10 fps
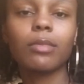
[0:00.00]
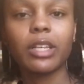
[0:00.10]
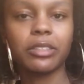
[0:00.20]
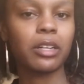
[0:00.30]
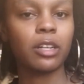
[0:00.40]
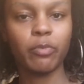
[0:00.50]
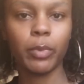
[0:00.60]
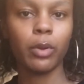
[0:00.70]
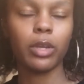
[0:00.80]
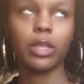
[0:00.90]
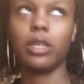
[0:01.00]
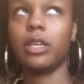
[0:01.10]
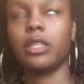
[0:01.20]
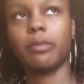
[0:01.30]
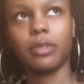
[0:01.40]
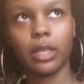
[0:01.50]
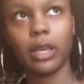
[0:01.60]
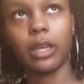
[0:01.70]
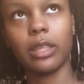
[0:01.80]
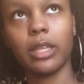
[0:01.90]
there's not enough milk, and then he gets
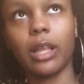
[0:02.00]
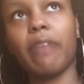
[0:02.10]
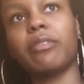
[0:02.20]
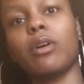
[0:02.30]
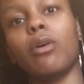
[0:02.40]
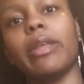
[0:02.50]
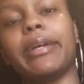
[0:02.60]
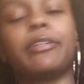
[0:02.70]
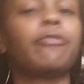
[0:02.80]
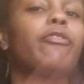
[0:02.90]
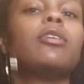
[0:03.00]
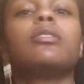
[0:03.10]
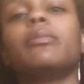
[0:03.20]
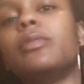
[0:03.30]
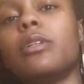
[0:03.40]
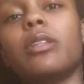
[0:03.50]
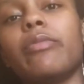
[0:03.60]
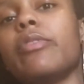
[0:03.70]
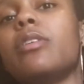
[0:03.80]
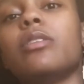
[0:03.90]
upset. Then I have to go like defrost the milk in the
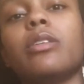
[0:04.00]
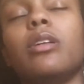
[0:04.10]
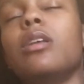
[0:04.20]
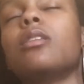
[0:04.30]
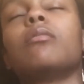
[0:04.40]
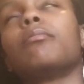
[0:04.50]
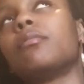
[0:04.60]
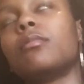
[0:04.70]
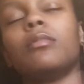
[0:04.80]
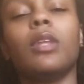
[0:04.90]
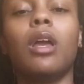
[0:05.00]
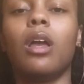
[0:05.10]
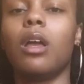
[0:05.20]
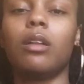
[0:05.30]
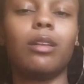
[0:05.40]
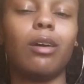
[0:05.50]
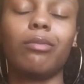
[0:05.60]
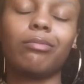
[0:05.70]
freezer, and it's no.